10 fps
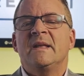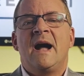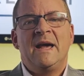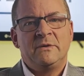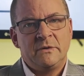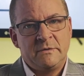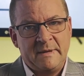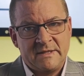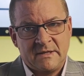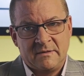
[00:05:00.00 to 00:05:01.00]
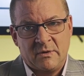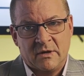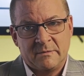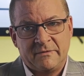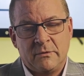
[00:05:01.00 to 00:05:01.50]
I don't know, it depends on
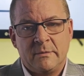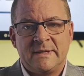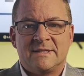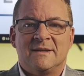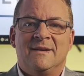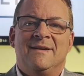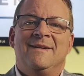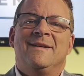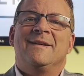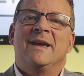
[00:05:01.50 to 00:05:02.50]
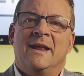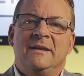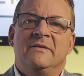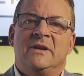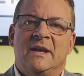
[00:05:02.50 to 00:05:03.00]
market performance. Can I
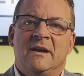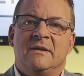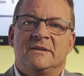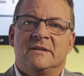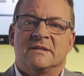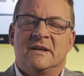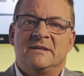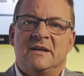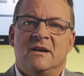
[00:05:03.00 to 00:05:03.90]
leave it inheritance? Can I take